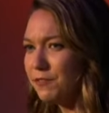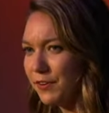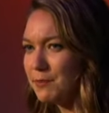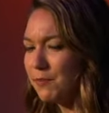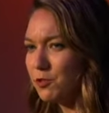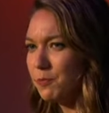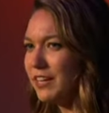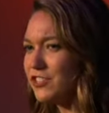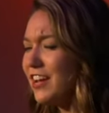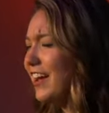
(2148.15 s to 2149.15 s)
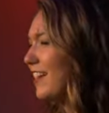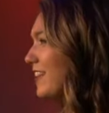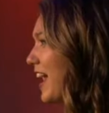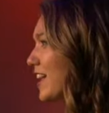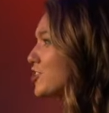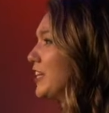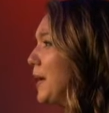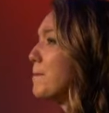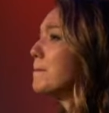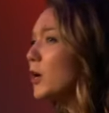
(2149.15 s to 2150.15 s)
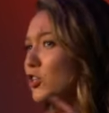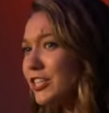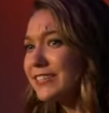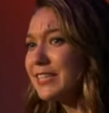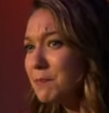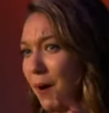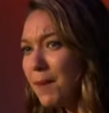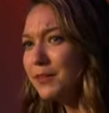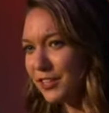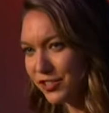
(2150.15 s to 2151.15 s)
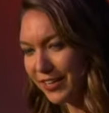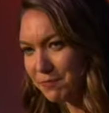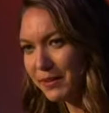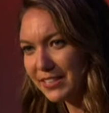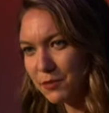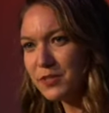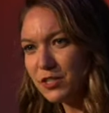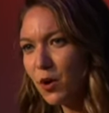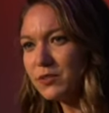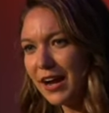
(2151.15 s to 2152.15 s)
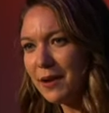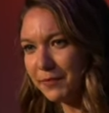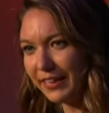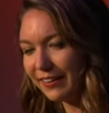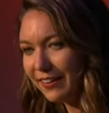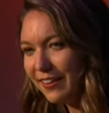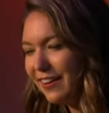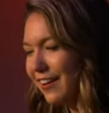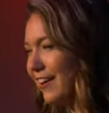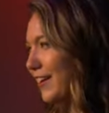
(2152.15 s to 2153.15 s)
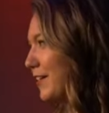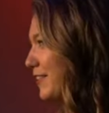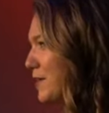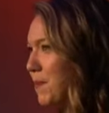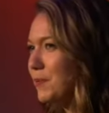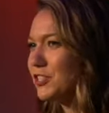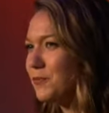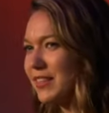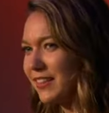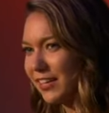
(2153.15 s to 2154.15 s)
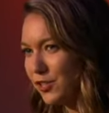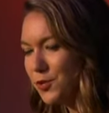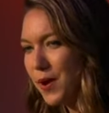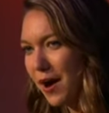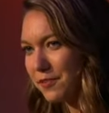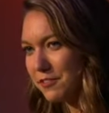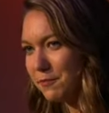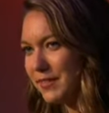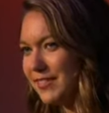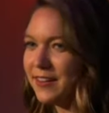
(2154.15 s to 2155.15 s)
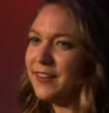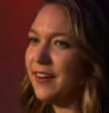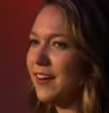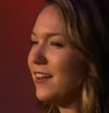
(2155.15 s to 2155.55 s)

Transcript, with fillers: of freedom of speech. And they actually emergency published it because it was so timely. Uh, they published it within like two hours of me sending it